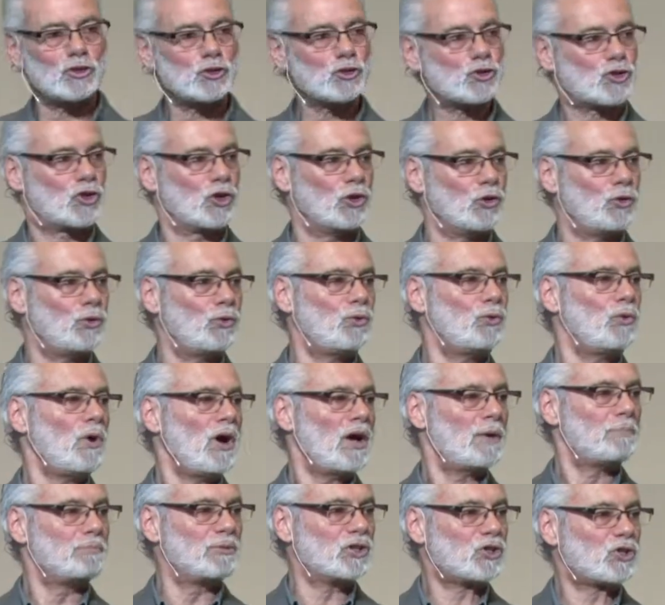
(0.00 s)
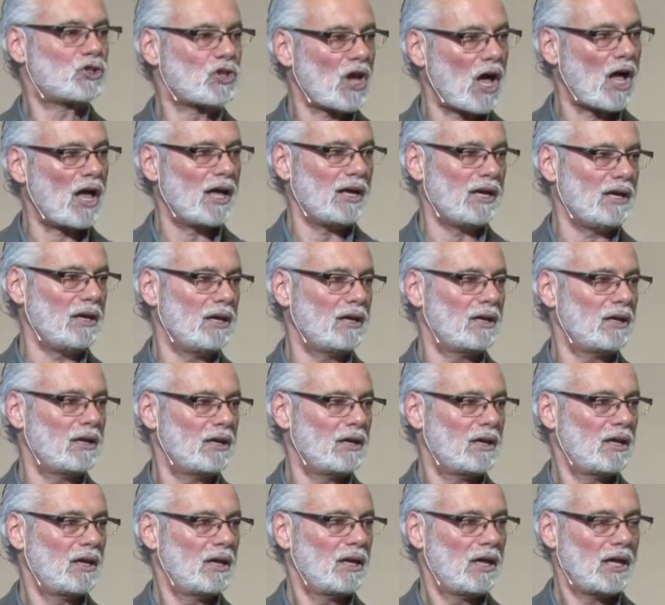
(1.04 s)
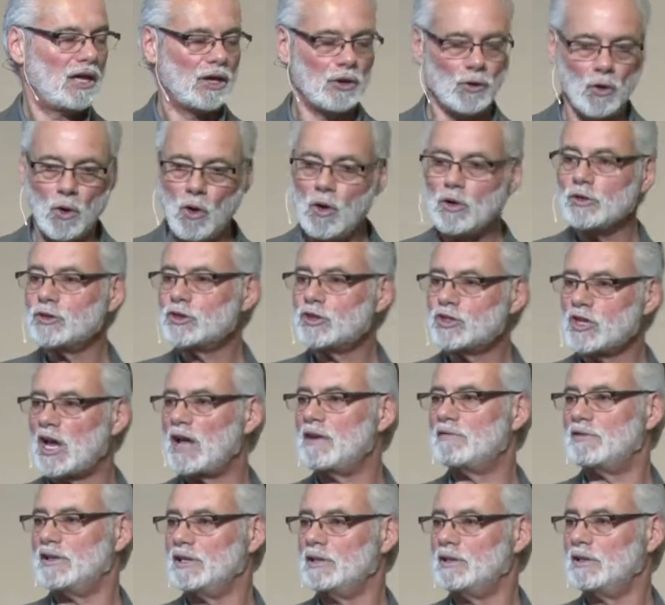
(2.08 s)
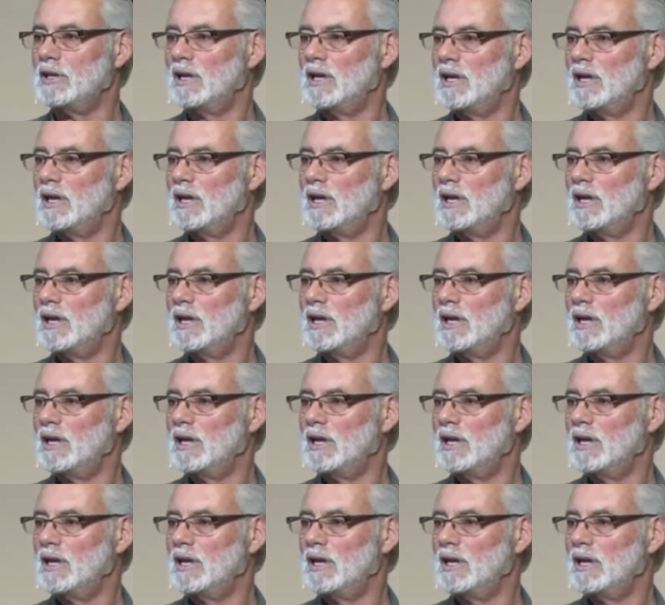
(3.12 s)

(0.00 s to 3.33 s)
to Messiah, and all seven